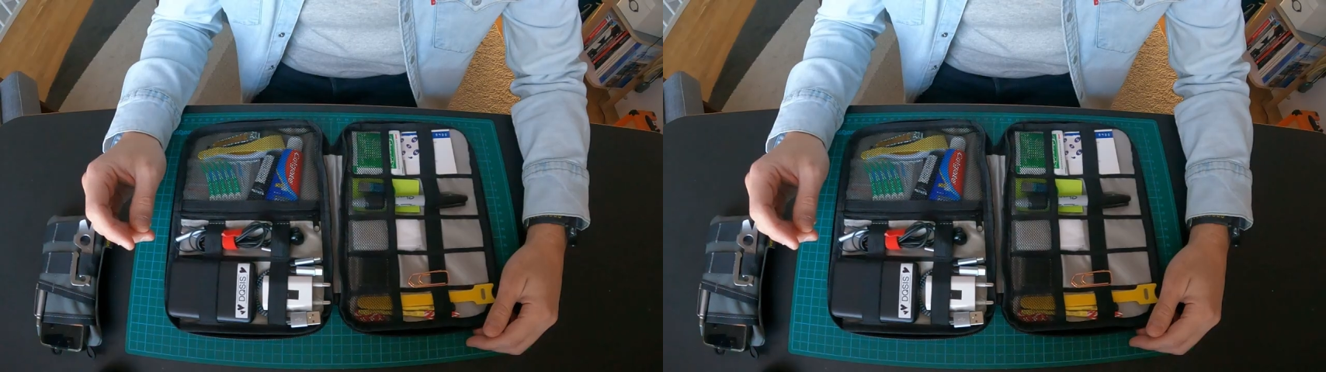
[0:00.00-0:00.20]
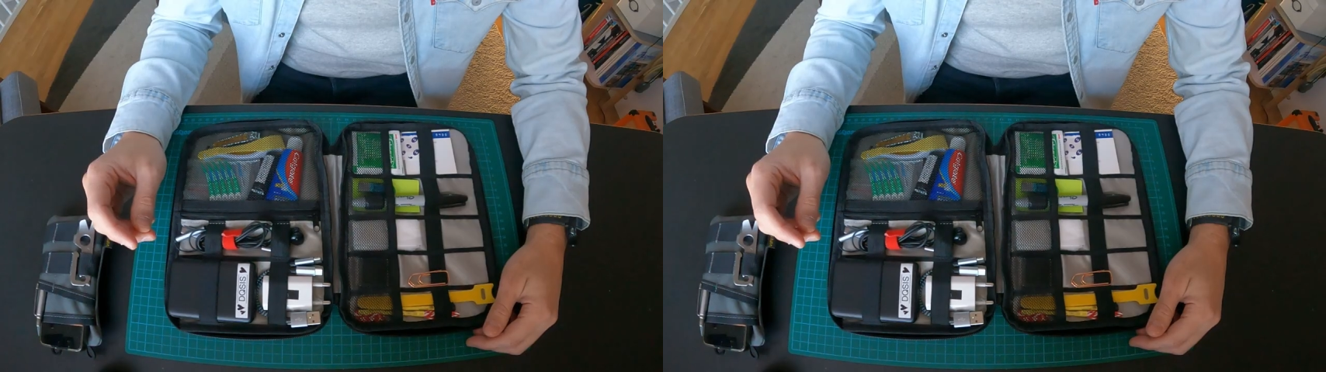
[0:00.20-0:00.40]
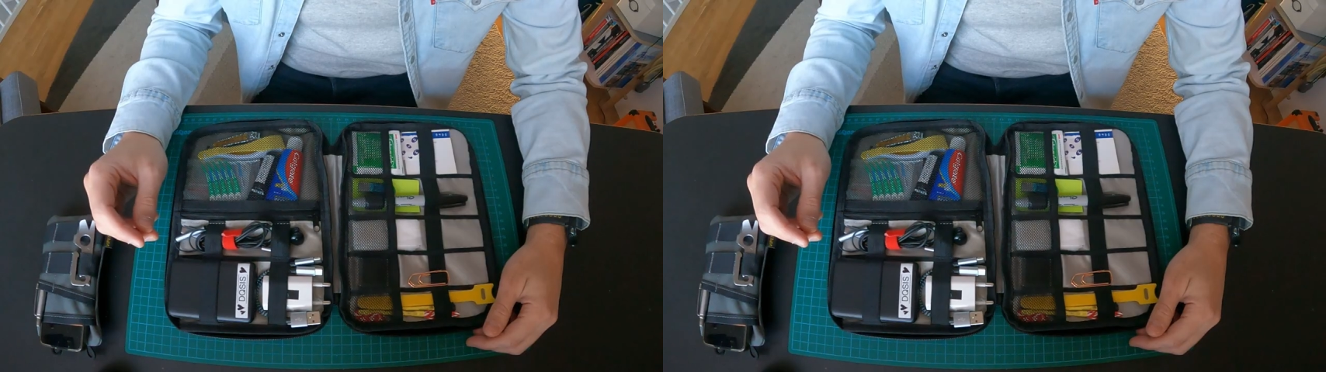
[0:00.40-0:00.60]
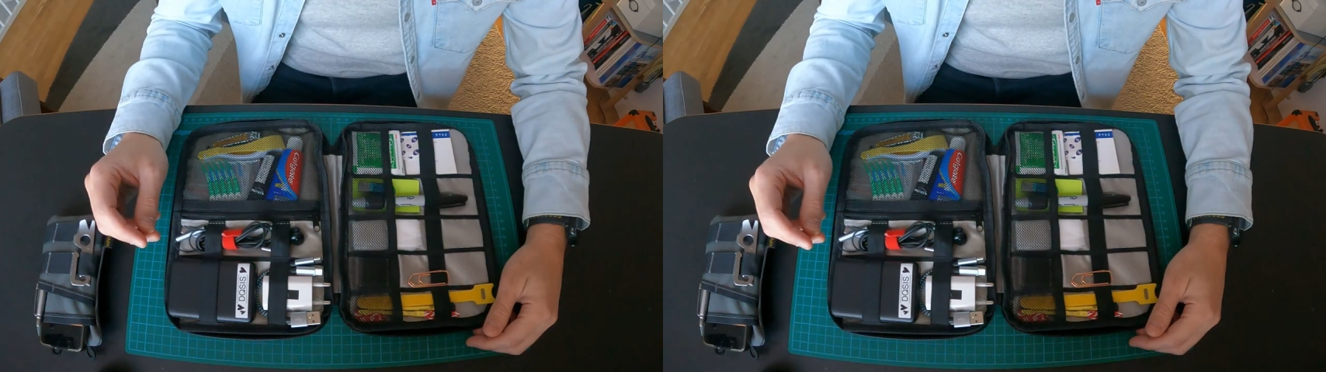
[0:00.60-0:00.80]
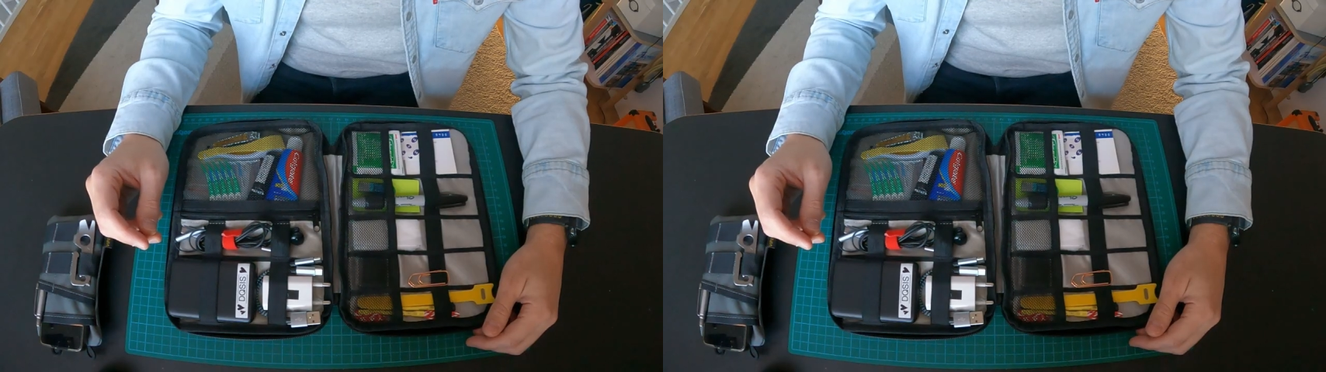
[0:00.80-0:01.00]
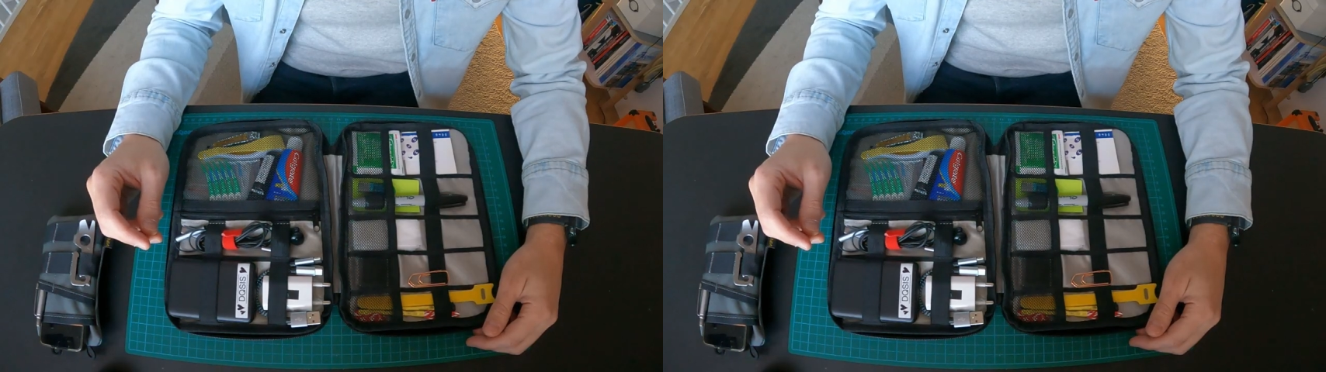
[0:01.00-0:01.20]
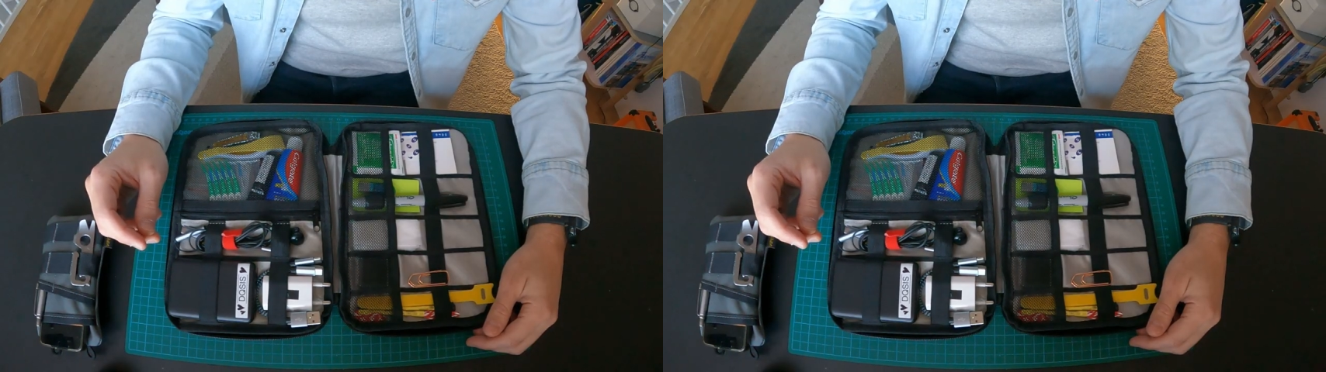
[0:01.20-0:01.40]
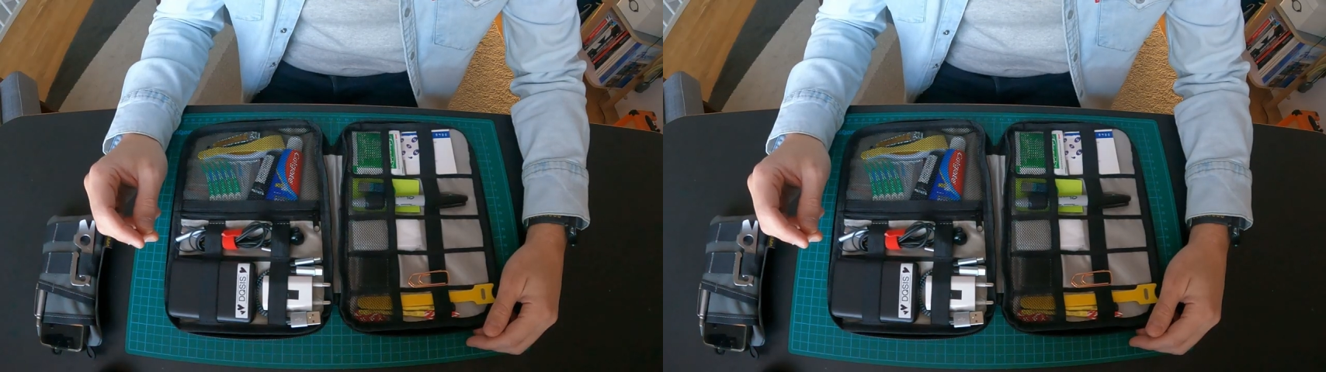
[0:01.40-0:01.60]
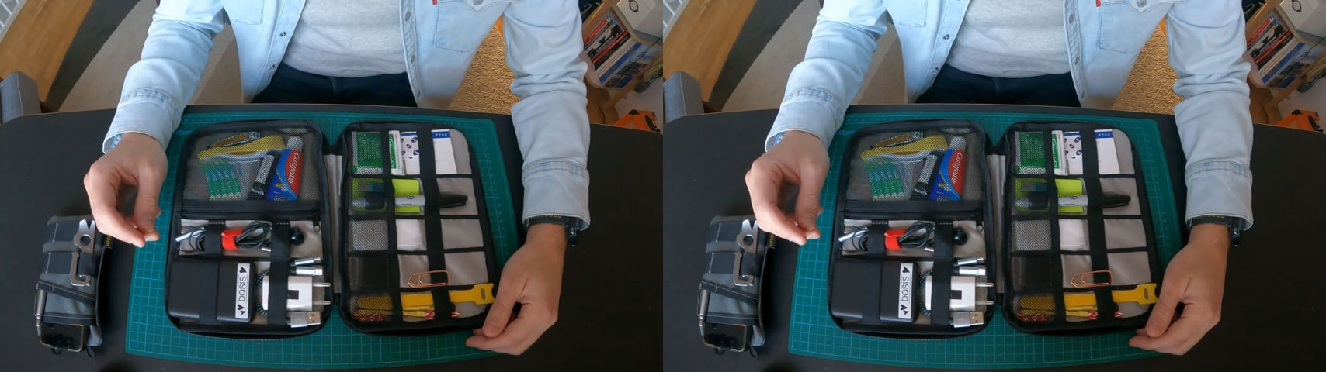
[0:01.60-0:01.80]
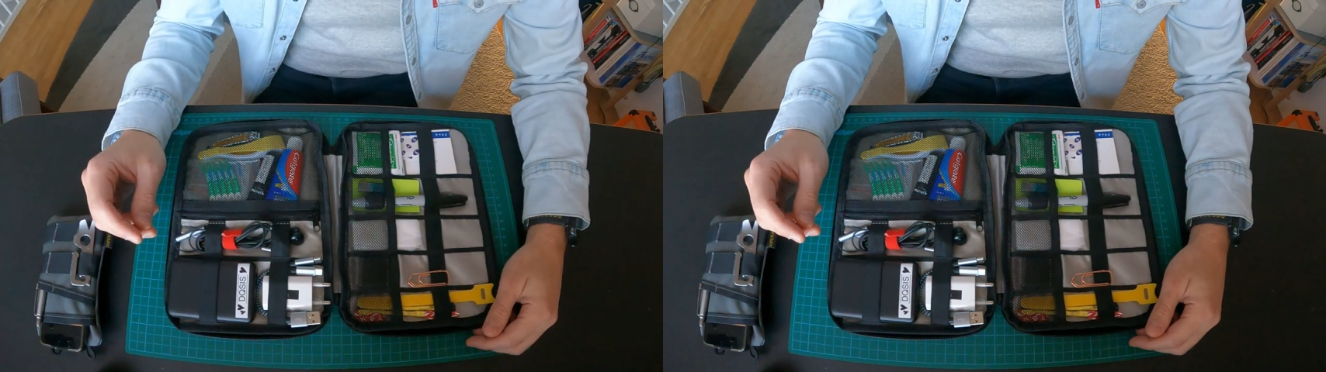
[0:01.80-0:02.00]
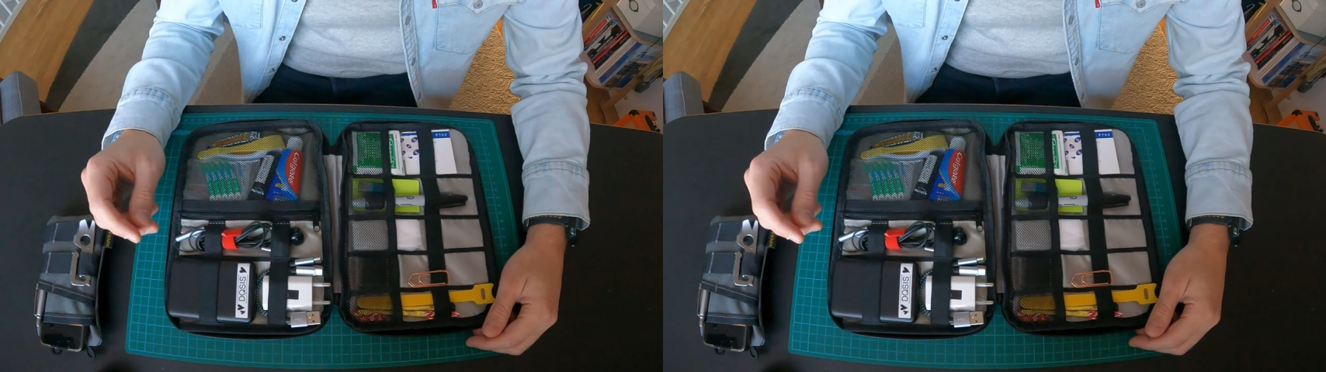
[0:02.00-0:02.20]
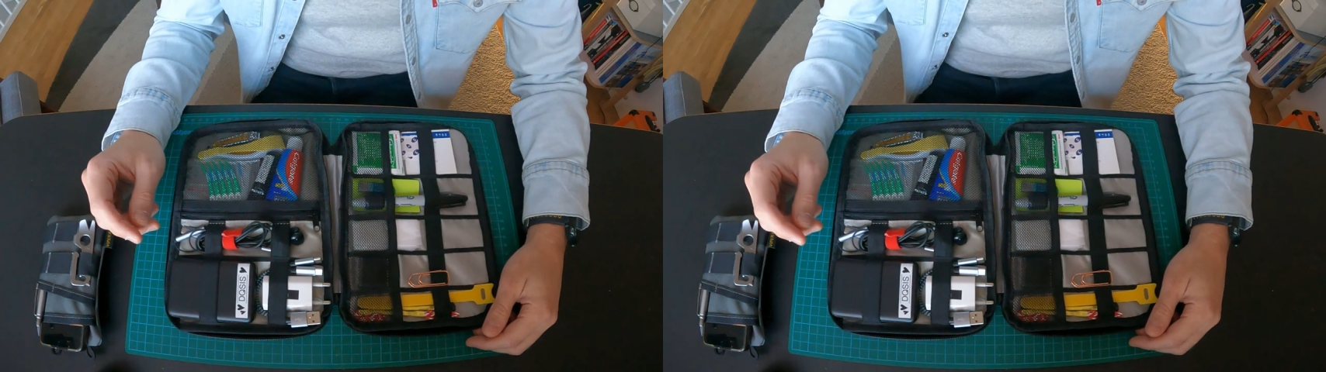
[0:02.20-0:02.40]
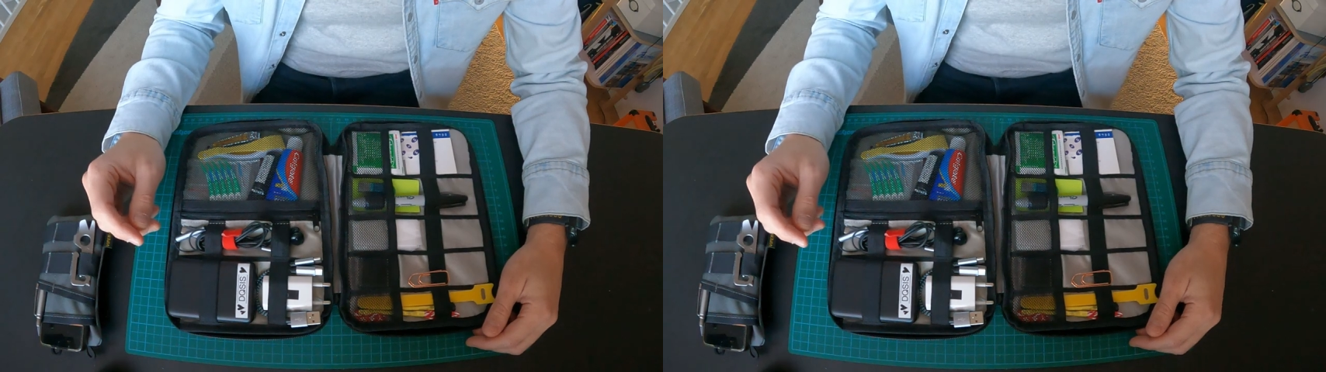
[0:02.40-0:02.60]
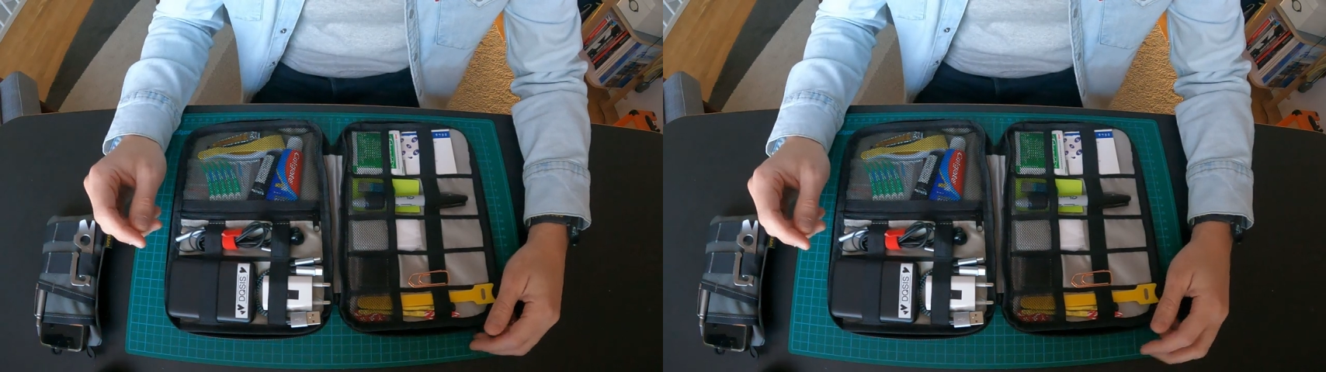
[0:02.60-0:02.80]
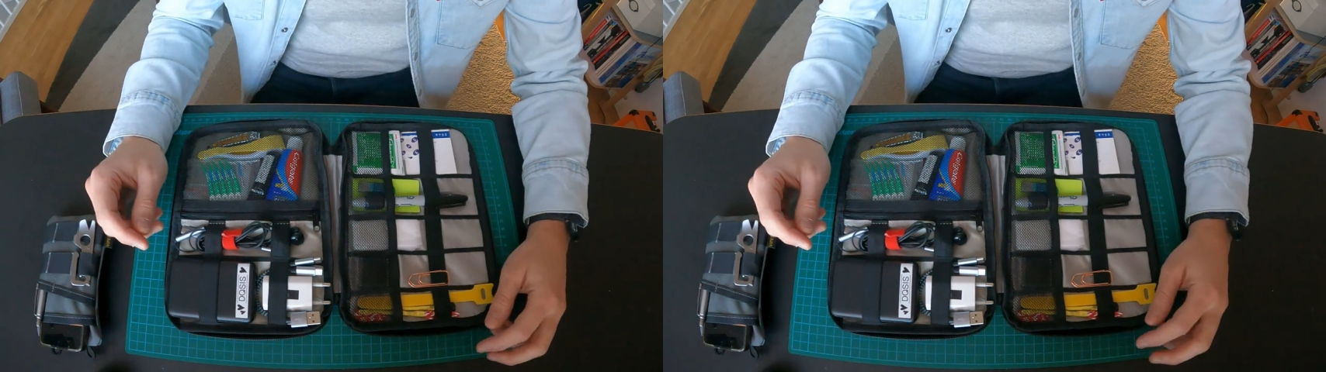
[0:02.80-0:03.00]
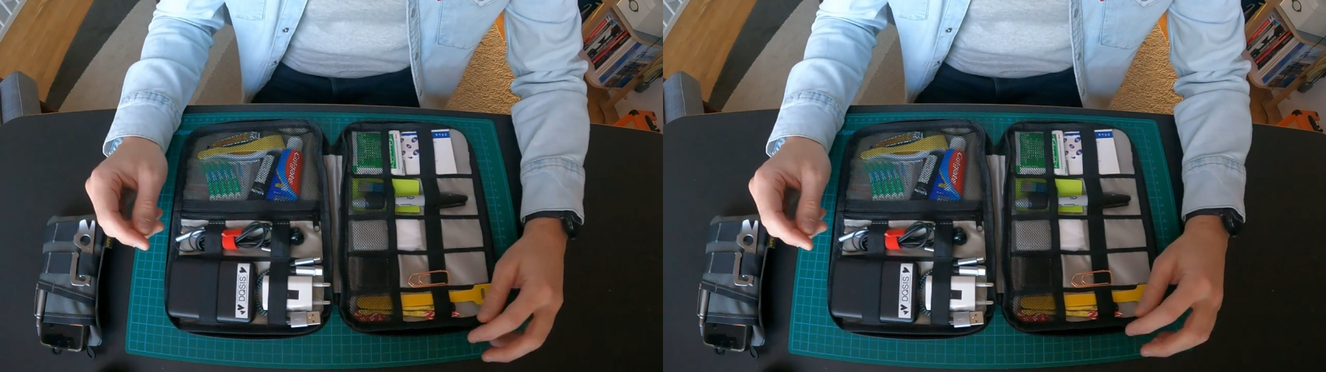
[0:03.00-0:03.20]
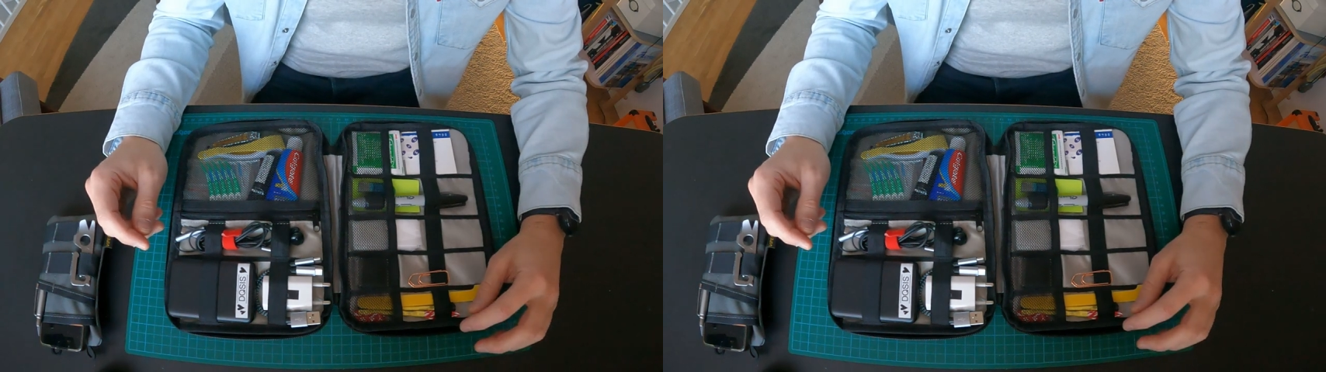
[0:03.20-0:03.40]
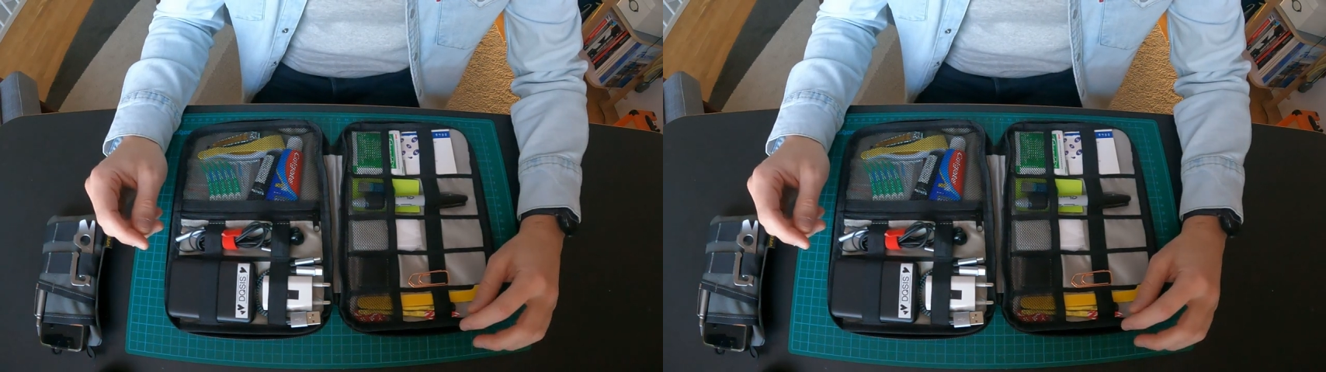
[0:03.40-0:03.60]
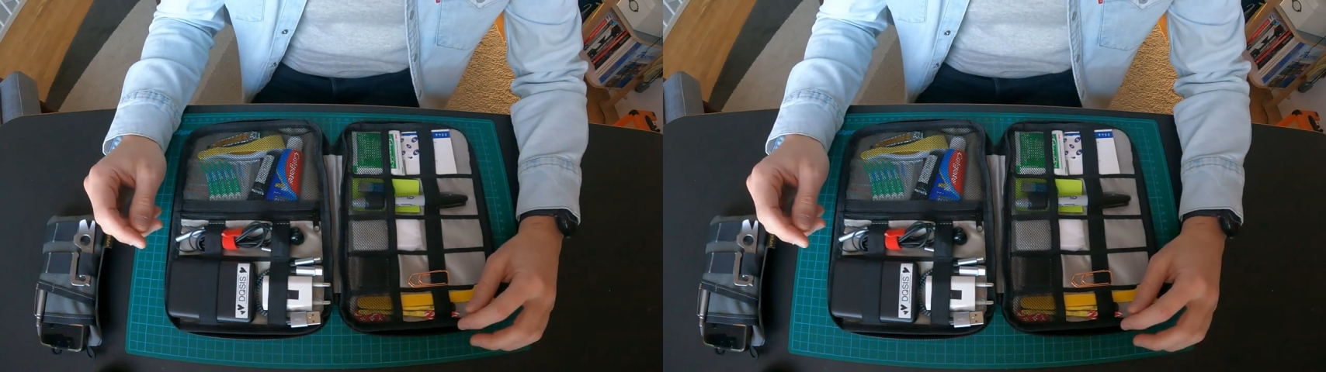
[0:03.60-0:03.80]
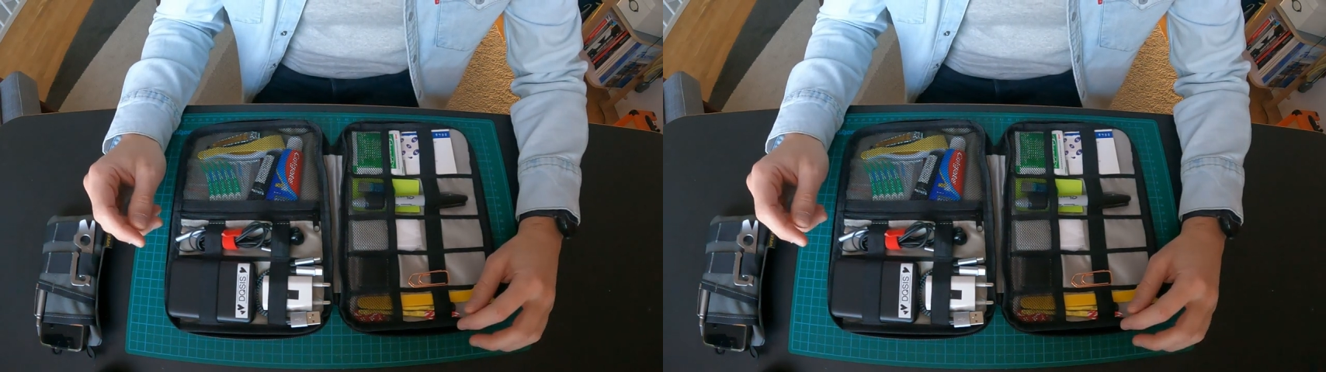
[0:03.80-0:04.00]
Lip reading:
Nobody's mouth can be seen.